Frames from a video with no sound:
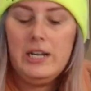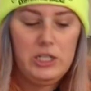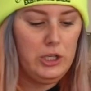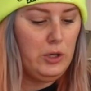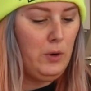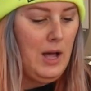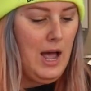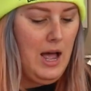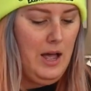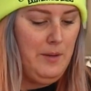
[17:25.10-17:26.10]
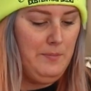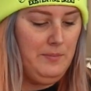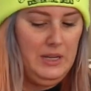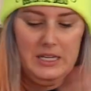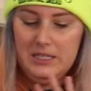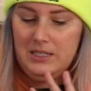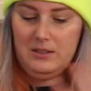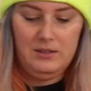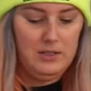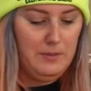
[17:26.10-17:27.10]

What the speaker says: I do is,